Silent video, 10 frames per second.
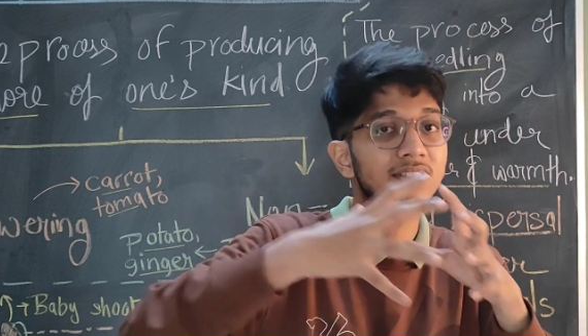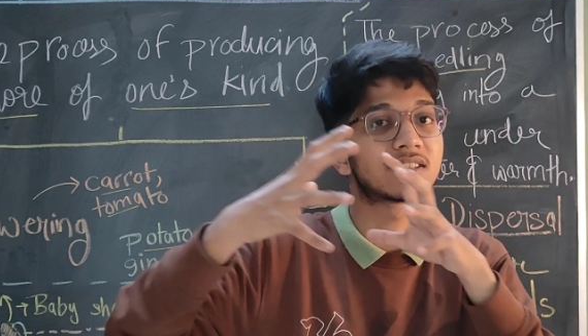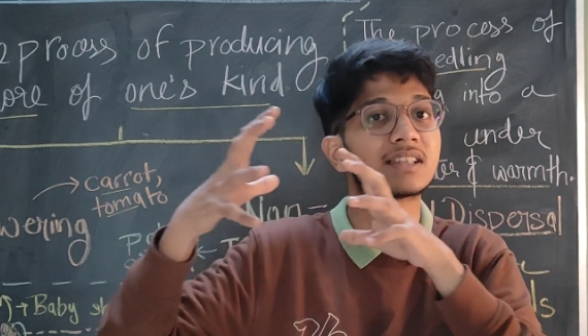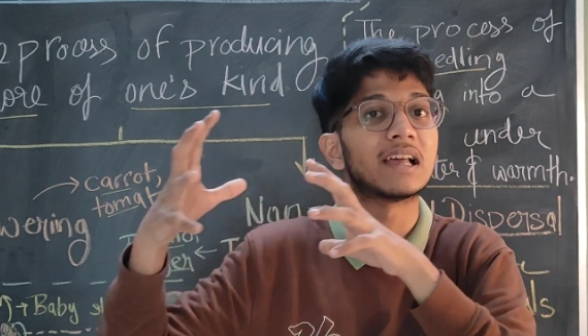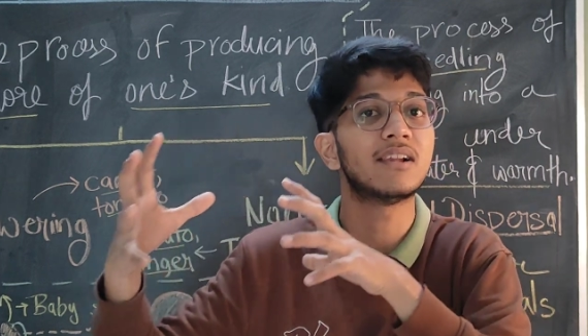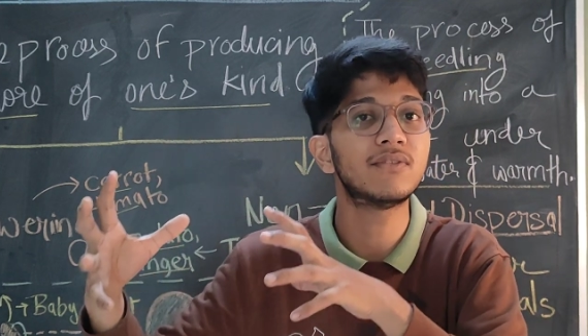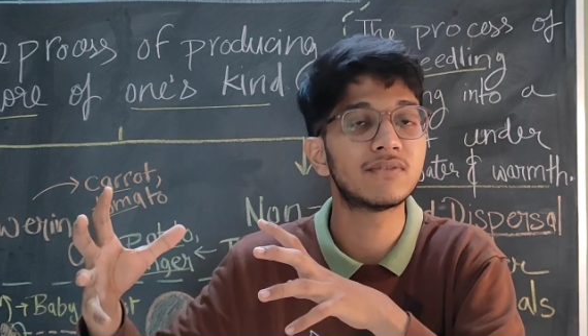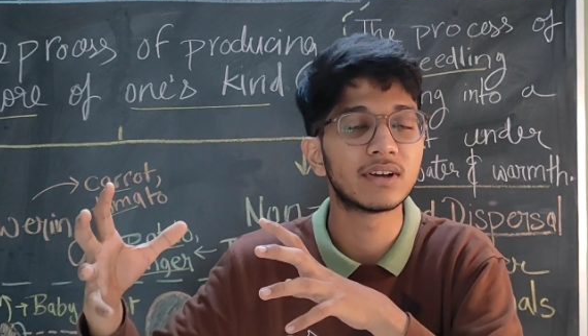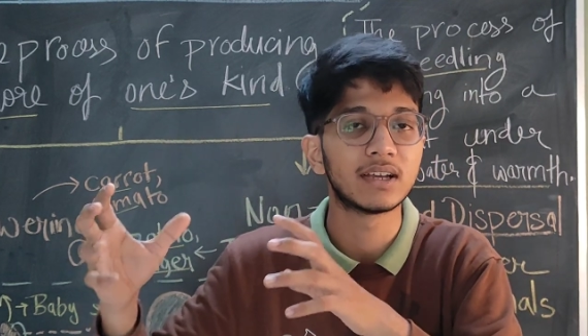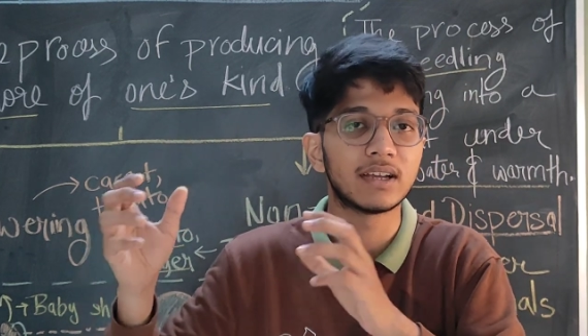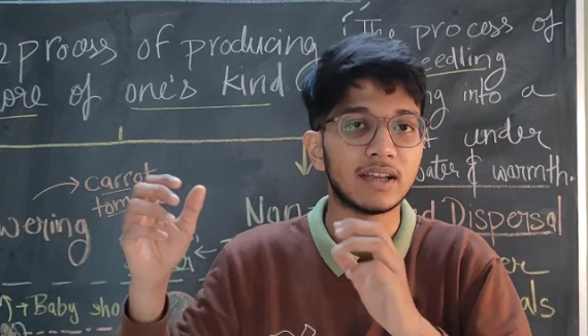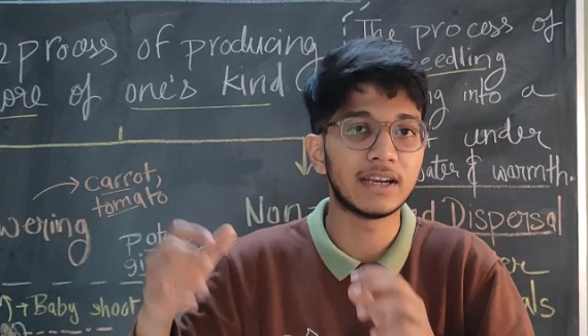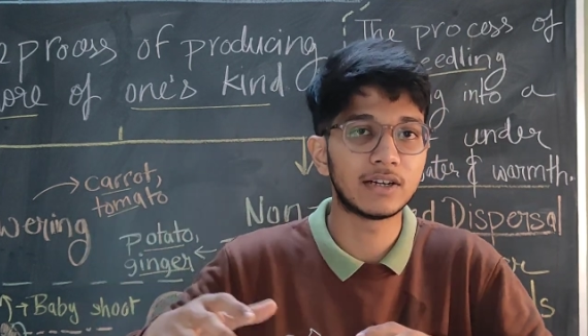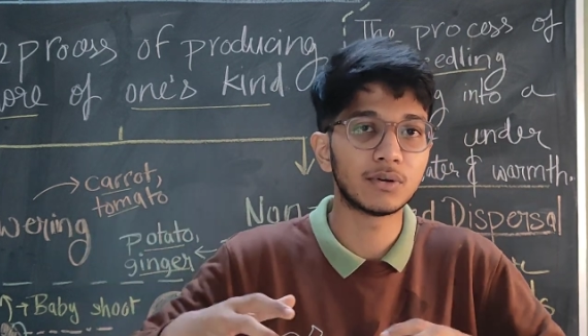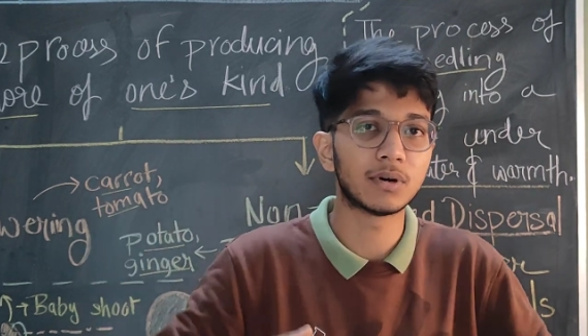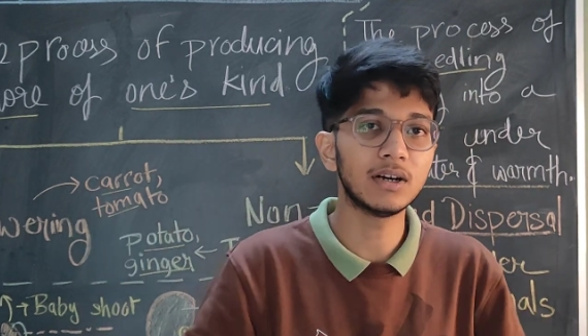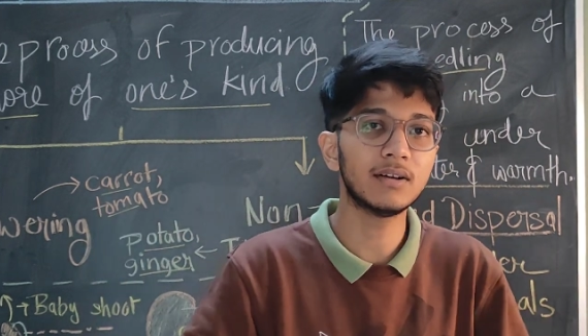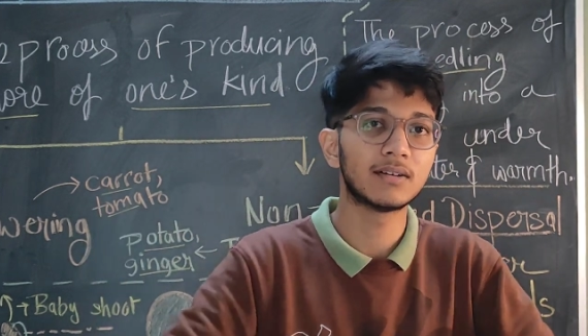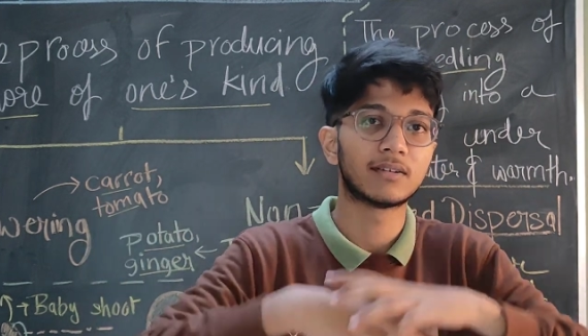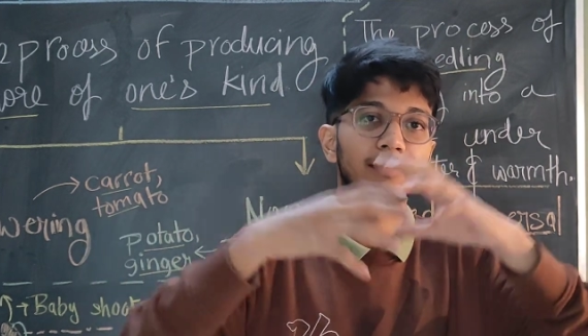itself into a
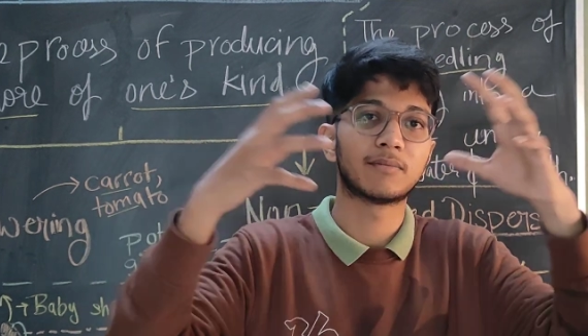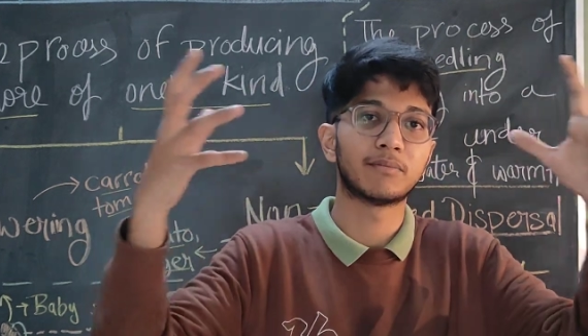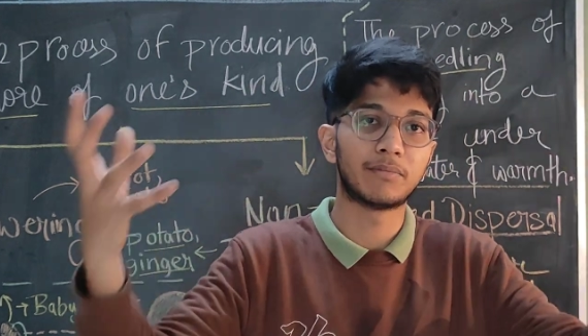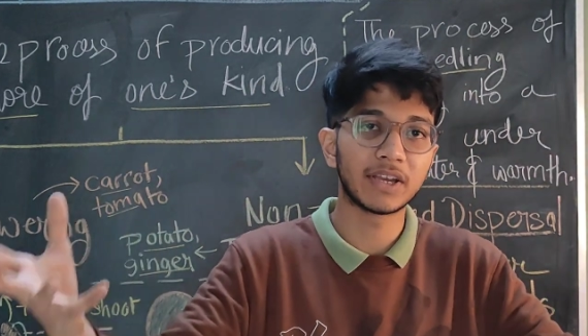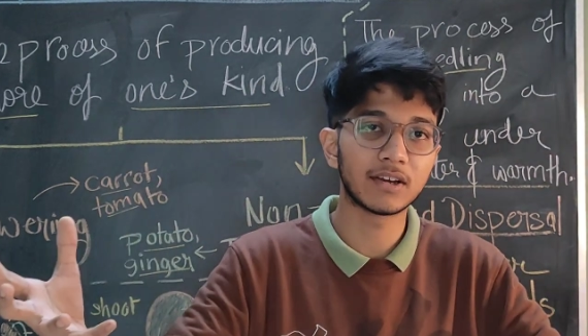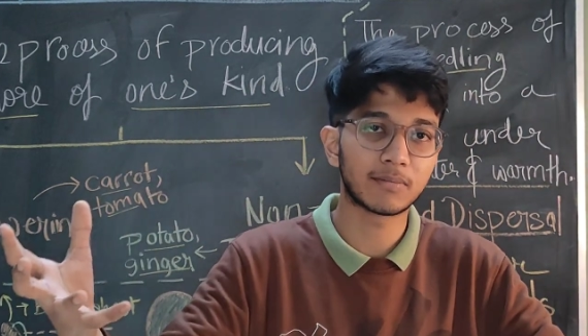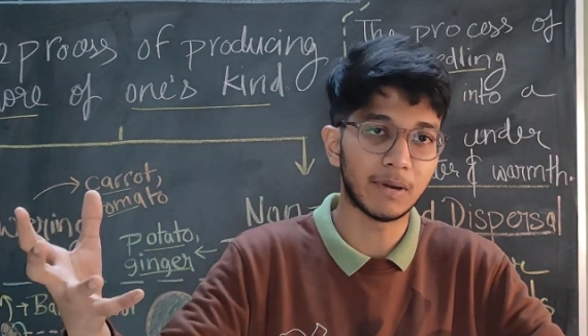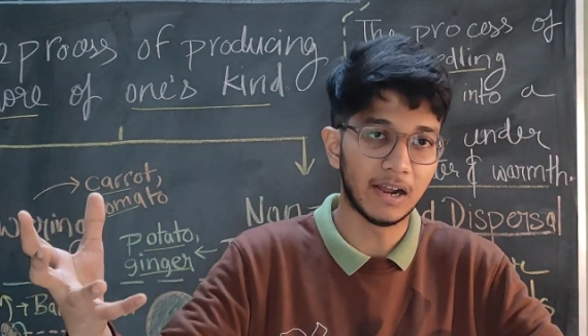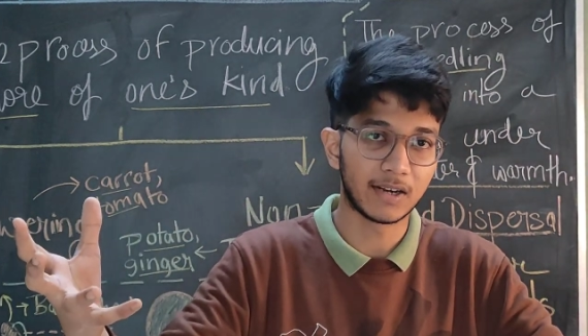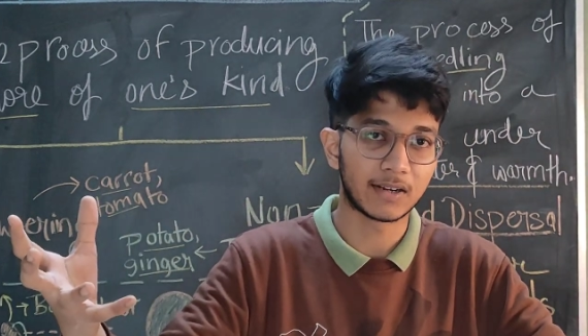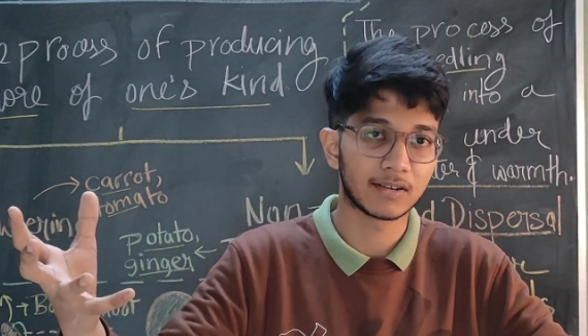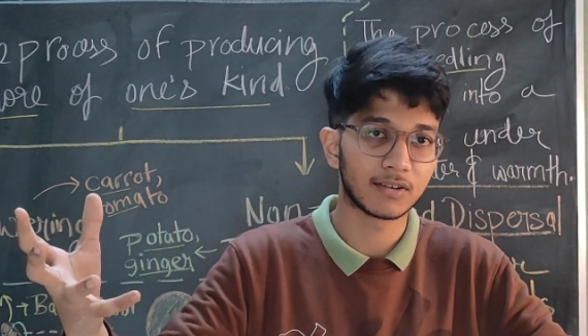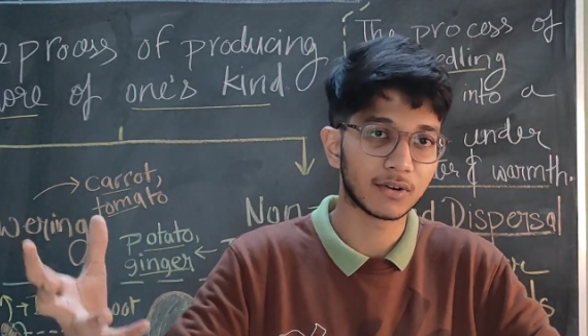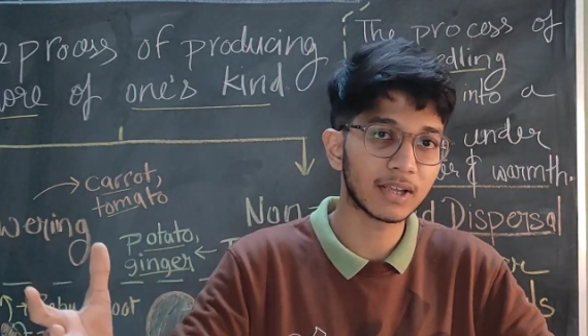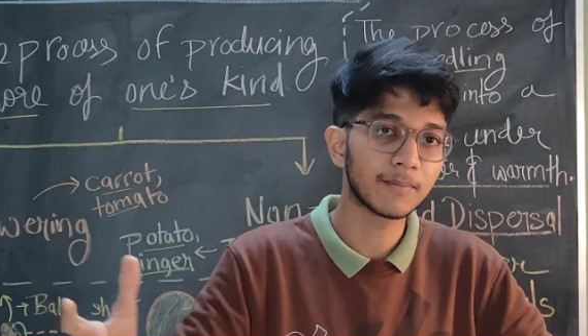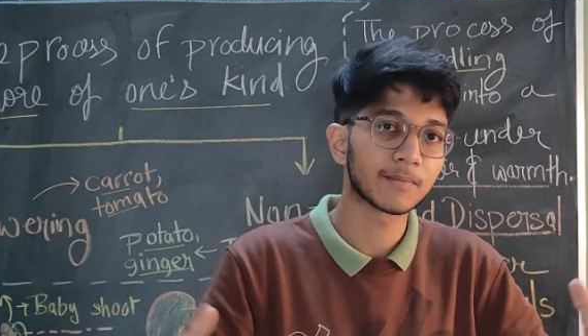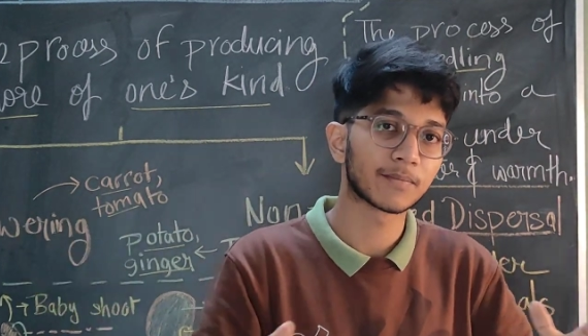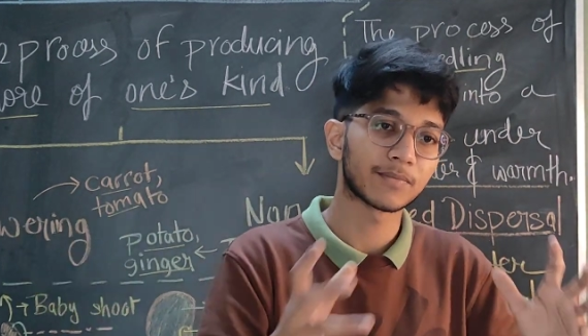bigger plant, okay?